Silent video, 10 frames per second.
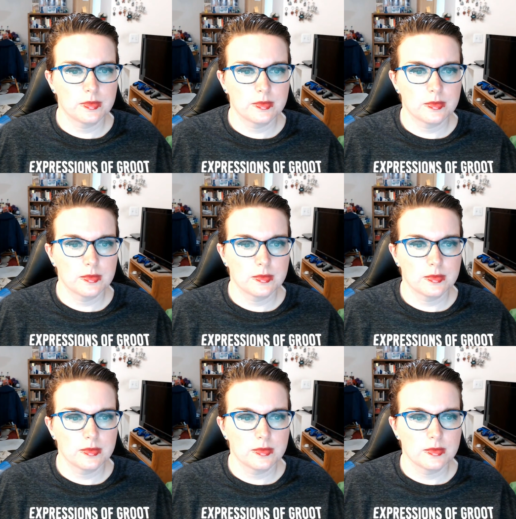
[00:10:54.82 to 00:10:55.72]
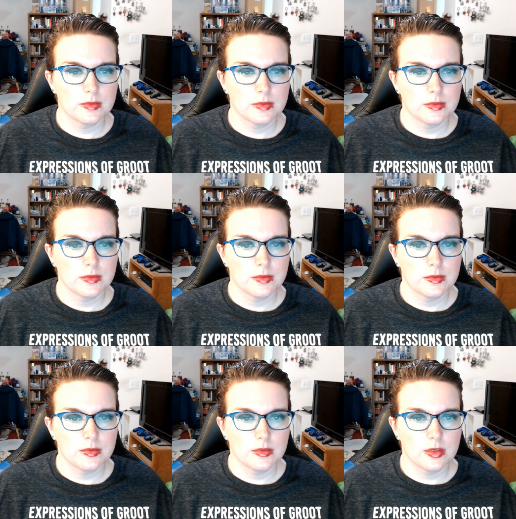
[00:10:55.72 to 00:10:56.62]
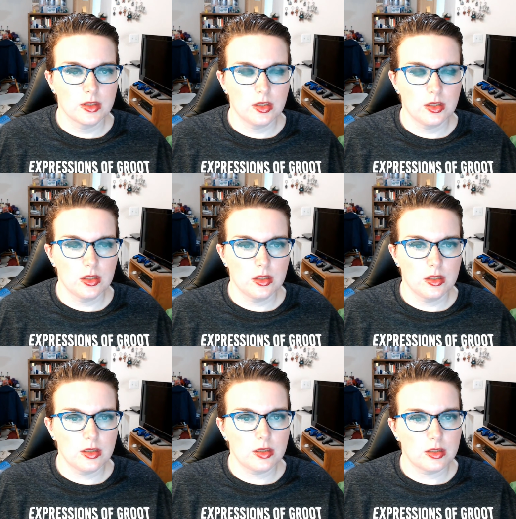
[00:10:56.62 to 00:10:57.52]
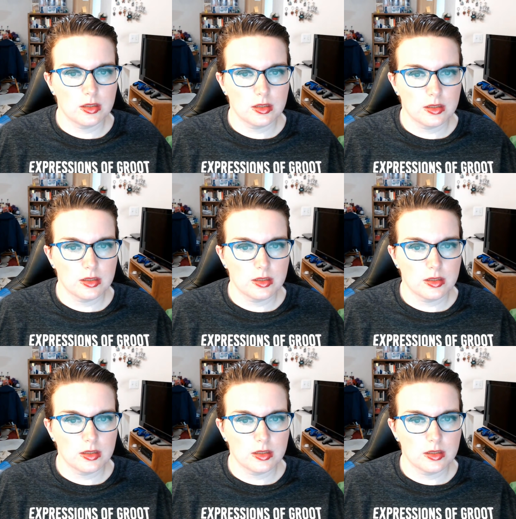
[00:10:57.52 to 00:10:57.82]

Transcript: Nobody speaks.